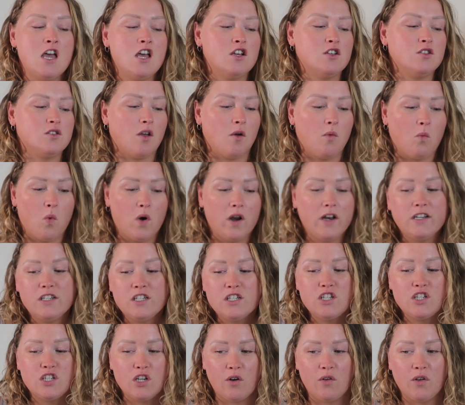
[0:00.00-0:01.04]
So I wanted to
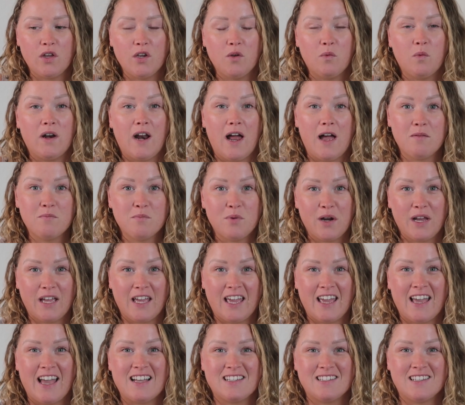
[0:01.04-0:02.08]
show you what I'm
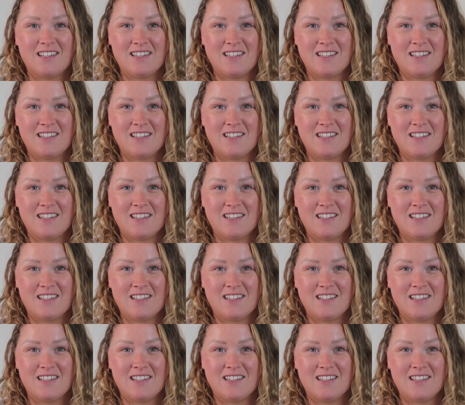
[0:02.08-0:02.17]
bringing as